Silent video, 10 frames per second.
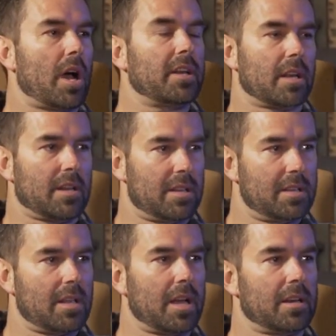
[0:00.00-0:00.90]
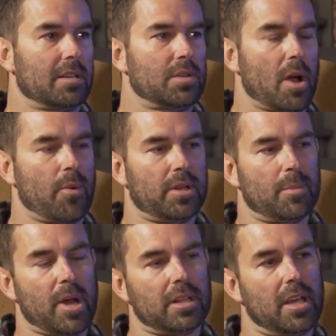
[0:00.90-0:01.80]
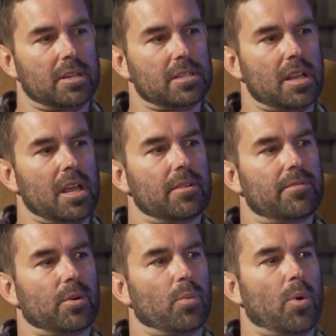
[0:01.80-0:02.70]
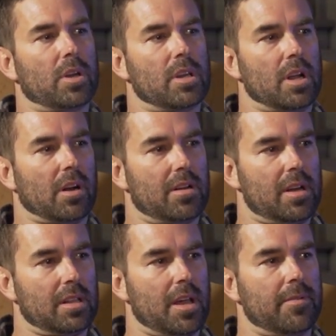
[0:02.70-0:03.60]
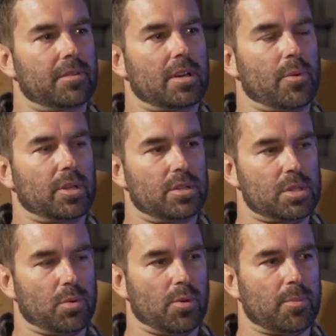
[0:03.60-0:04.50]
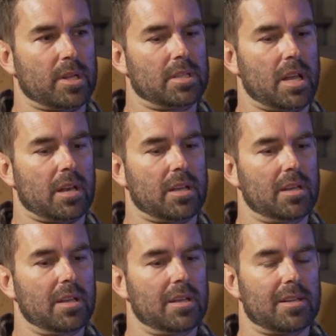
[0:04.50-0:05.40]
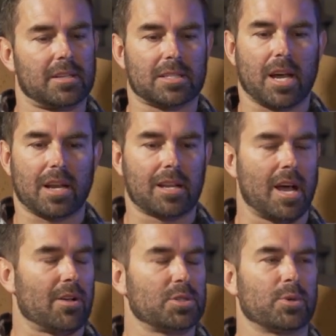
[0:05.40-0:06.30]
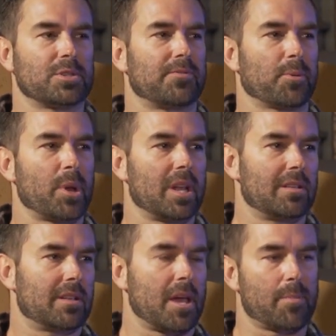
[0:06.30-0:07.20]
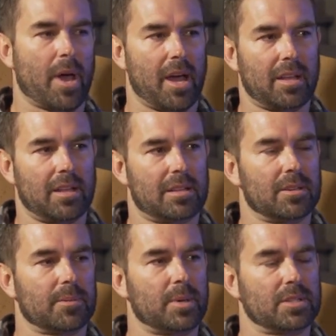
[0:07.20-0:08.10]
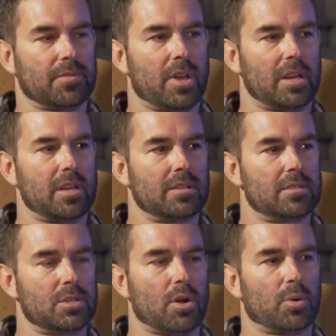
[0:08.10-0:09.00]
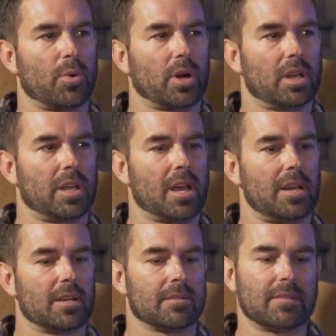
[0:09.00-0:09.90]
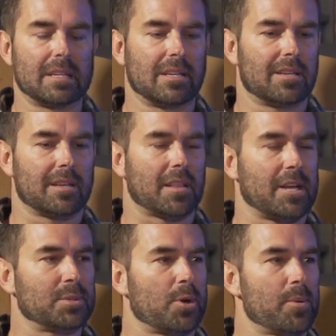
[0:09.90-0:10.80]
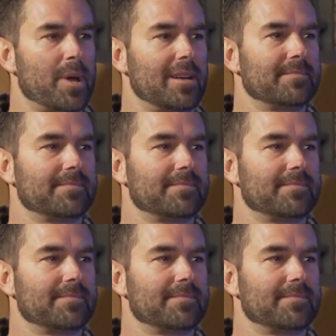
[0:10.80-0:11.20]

I did. So I went to Montana State for 1 year. I left and I went to school in Montana, decided college wasn't for me, came back to Pennsylvania, started working again, and that's where I'm at.